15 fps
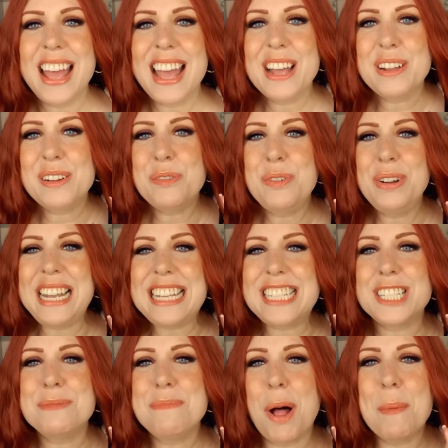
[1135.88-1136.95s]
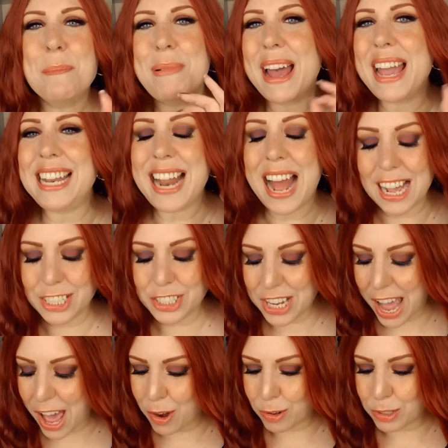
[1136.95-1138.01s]
really small bite
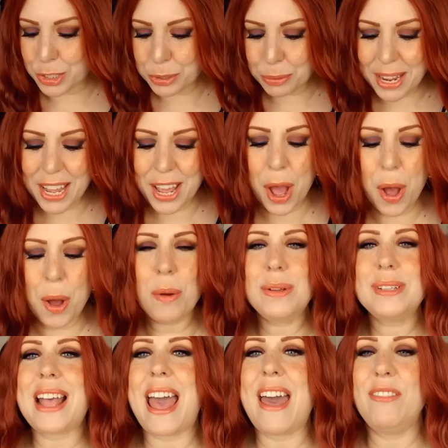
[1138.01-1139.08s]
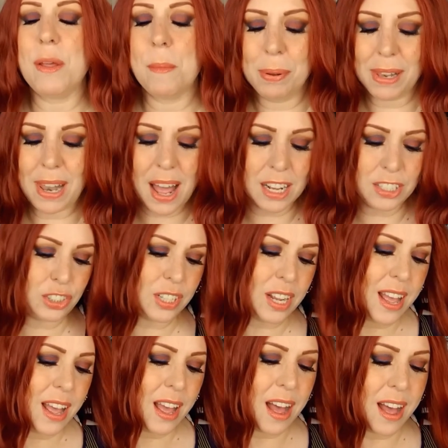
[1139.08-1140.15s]
eyeshadow trios and the blush.
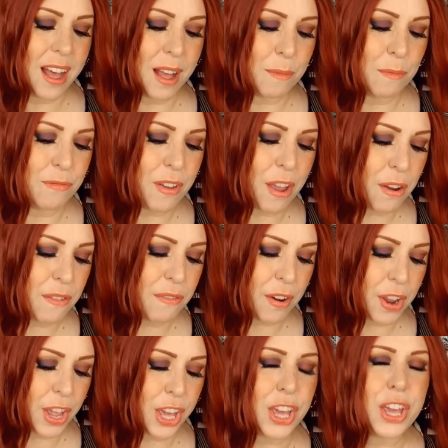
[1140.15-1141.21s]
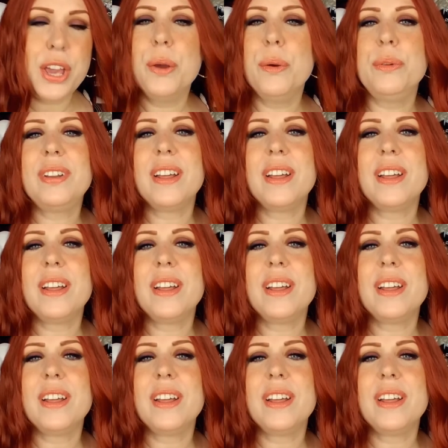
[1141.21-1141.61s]
Very, very cute,